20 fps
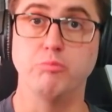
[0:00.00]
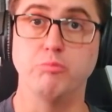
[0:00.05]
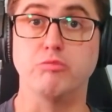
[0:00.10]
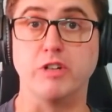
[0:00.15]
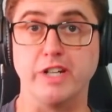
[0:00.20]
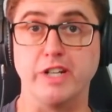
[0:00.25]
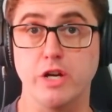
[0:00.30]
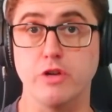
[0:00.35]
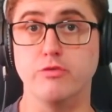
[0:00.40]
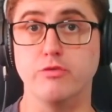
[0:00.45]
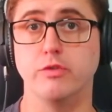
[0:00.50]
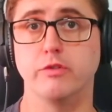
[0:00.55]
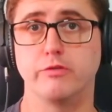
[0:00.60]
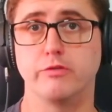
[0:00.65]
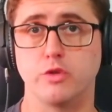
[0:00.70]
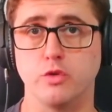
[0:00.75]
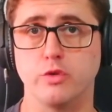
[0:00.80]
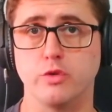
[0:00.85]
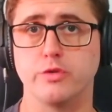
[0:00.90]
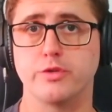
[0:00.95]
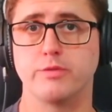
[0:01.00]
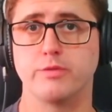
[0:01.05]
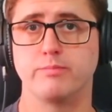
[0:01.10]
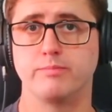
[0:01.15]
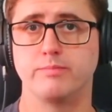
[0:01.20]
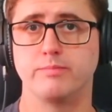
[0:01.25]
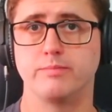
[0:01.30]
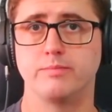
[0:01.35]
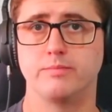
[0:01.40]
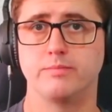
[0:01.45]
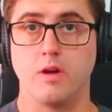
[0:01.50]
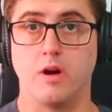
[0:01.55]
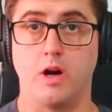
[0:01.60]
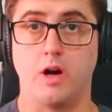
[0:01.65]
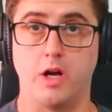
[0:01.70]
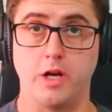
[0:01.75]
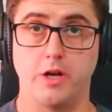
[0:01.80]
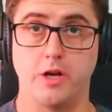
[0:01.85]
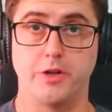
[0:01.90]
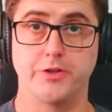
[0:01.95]
Pre-owned, of course.
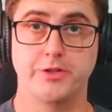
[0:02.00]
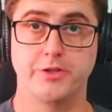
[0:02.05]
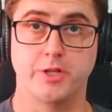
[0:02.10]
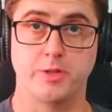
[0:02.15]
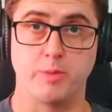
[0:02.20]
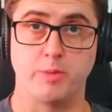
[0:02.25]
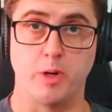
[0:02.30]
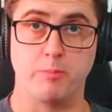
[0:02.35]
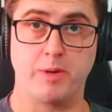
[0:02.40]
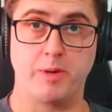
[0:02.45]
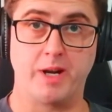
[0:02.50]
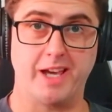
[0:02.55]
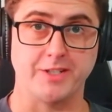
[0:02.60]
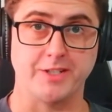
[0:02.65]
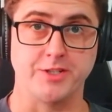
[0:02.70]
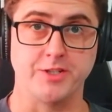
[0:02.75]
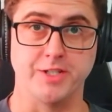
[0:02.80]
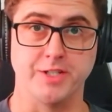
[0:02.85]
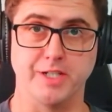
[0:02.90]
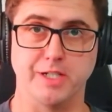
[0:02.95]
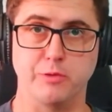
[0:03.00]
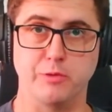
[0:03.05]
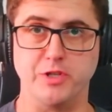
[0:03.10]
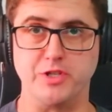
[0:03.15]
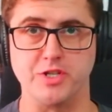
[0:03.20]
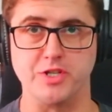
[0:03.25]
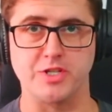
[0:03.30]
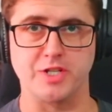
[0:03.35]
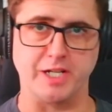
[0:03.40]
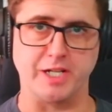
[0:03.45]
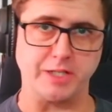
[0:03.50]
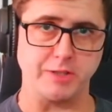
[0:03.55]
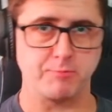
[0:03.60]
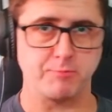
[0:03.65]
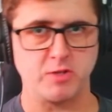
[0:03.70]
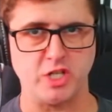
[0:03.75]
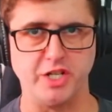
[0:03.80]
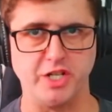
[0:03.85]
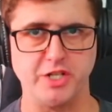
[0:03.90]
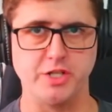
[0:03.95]
I asked Perplexity, which is like
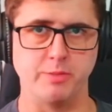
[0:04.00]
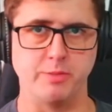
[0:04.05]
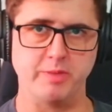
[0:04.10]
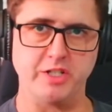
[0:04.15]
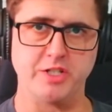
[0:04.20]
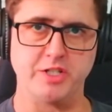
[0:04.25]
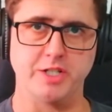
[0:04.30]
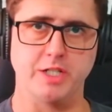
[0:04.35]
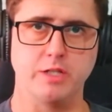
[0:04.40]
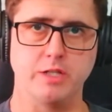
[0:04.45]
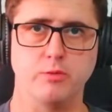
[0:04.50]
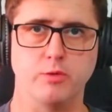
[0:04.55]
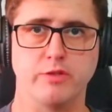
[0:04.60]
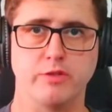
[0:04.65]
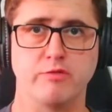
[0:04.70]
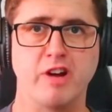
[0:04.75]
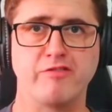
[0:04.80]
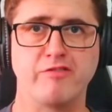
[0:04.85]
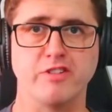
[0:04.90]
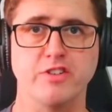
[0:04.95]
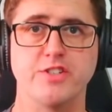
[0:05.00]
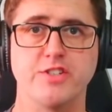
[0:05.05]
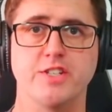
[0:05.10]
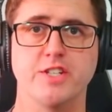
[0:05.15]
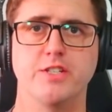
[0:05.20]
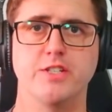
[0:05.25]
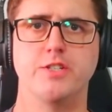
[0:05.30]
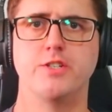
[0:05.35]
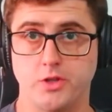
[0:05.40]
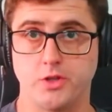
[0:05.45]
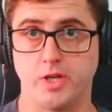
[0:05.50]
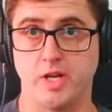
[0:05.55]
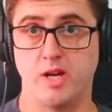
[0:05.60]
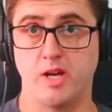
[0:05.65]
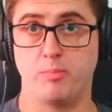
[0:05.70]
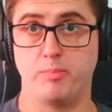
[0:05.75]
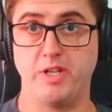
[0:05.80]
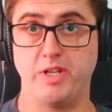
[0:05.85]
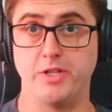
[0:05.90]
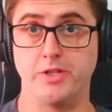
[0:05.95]
ChatGPT with references, to
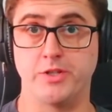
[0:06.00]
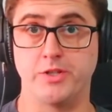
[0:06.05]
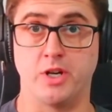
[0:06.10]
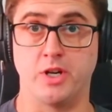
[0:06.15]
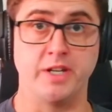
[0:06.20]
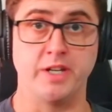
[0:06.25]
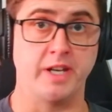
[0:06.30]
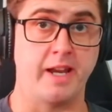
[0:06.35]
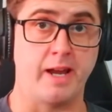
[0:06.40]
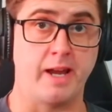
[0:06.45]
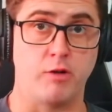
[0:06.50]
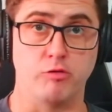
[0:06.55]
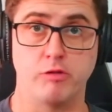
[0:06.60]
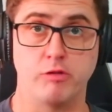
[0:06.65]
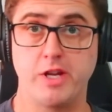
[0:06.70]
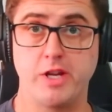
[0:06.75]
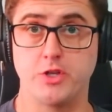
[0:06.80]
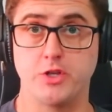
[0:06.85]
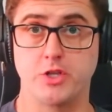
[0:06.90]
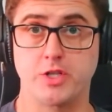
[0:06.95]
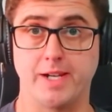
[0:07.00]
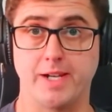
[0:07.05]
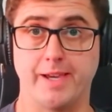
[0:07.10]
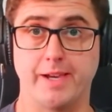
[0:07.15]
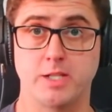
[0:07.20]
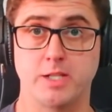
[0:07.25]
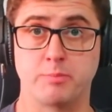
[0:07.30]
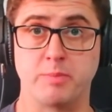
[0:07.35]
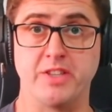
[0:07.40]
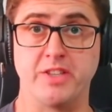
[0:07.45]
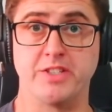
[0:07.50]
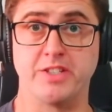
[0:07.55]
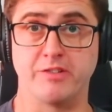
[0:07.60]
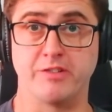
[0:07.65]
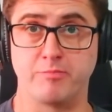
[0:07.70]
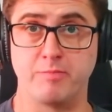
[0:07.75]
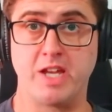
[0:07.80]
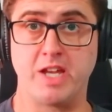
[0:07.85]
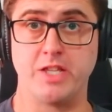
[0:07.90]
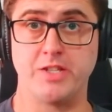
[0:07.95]
help me design an outrageously
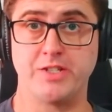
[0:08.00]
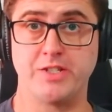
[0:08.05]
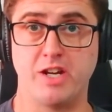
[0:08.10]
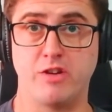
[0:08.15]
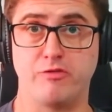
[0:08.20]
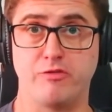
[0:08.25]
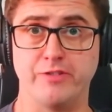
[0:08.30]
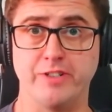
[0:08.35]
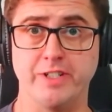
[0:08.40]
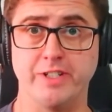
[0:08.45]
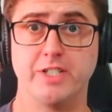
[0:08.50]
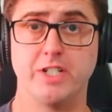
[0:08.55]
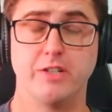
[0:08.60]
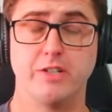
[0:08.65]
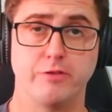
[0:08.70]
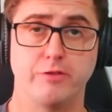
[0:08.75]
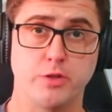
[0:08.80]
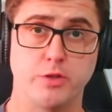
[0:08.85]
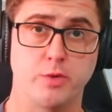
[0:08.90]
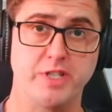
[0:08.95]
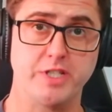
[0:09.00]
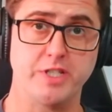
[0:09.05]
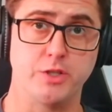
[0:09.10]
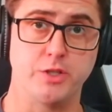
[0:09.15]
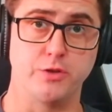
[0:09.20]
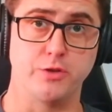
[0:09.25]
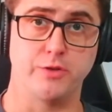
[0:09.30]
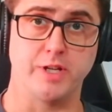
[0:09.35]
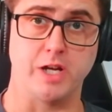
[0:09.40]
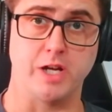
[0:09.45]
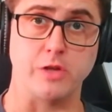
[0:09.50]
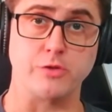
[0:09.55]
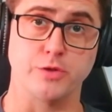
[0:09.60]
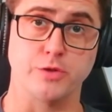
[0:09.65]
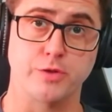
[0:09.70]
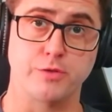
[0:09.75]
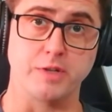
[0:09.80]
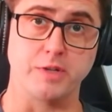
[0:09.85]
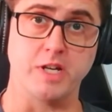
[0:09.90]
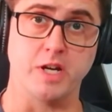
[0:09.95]
expensive men's outfit for
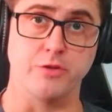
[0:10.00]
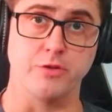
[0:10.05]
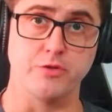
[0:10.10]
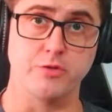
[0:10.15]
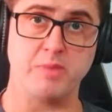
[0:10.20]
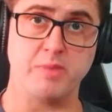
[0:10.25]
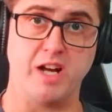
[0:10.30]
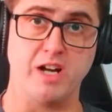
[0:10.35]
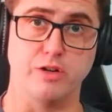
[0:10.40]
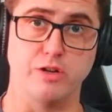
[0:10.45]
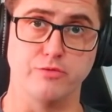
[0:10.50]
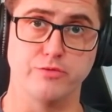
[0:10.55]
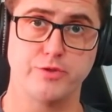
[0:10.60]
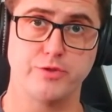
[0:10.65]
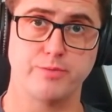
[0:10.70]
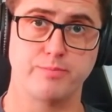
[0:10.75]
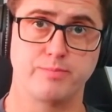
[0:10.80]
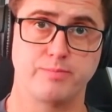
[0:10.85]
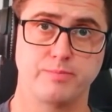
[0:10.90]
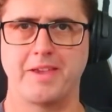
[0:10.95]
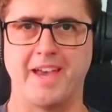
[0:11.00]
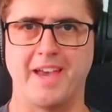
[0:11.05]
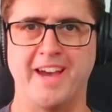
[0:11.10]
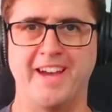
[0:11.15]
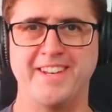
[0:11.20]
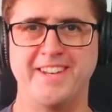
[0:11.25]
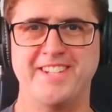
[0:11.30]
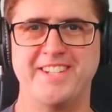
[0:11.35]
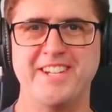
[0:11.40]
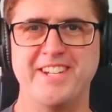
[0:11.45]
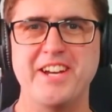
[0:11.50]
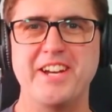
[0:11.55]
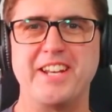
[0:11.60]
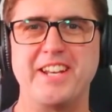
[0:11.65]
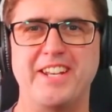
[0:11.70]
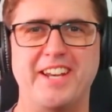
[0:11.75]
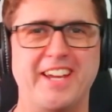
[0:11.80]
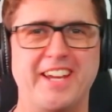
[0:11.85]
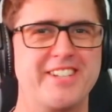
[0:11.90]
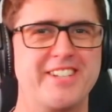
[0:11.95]
£22,300. And,
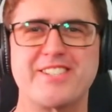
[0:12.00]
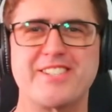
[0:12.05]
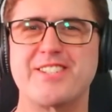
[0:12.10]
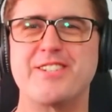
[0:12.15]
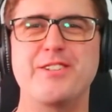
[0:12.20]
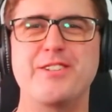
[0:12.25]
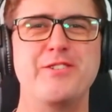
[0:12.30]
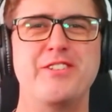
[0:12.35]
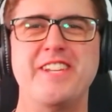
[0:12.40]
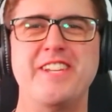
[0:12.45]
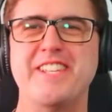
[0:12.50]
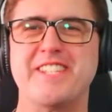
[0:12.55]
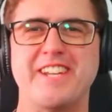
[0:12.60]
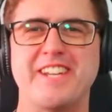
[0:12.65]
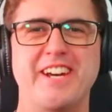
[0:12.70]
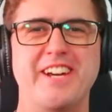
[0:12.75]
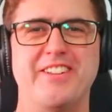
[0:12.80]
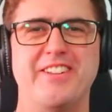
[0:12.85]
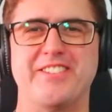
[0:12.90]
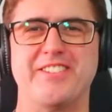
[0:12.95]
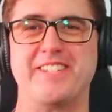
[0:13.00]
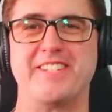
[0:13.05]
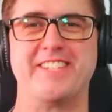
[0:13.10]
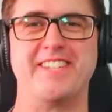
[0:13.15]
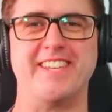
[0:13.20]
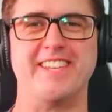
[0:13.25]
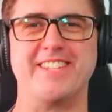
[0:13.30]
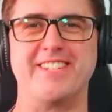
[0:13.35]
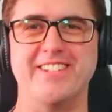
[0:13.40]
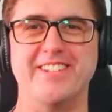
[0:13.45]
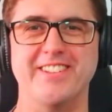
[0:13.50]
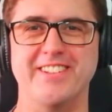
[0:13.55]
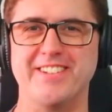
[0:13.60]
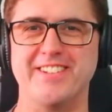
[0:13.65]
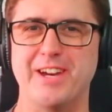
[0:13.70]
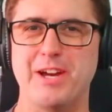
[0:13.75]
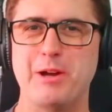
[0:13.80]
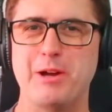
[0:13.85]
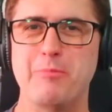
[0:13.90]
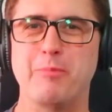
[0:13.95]
like a snooty sales assistant,
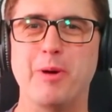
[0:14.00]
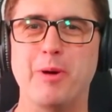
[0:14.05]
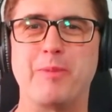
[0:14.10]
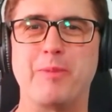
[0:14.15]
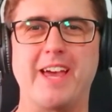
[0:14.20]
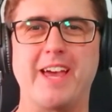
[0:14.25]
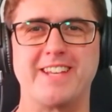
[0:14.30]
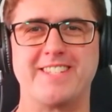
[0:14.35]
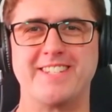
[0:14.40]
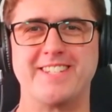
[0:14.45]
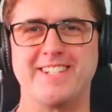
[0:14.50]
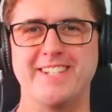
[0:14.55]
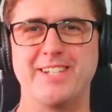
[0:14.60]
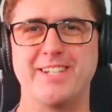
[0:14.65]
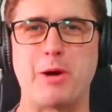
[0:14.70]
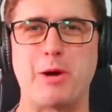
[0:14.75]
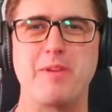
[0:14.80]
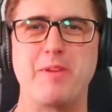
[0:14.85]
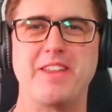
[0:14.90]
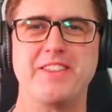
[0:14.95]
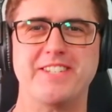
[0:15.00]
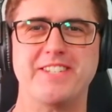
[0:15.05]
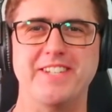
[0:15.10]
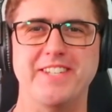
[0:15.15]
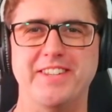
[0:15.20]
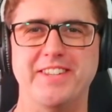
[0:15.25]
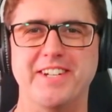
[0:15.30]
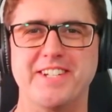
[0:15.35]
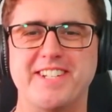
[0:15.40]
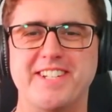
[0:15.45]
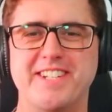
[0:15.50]
Perplexity commented that